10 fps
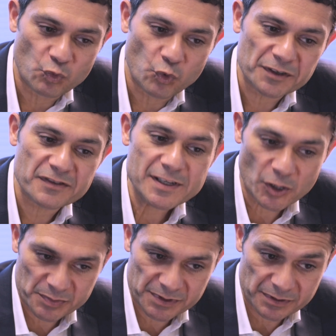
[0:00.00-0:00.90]
what are the
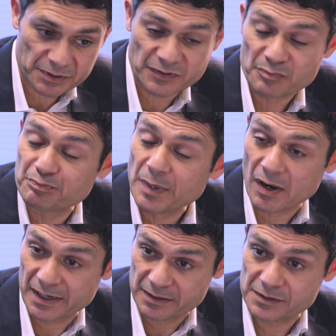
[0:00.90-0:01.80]
options for
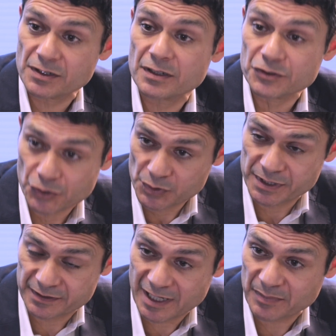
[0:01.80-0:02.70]
buyers
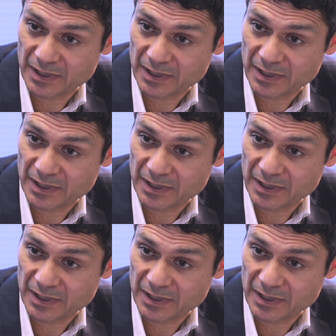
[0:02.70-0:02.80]
using that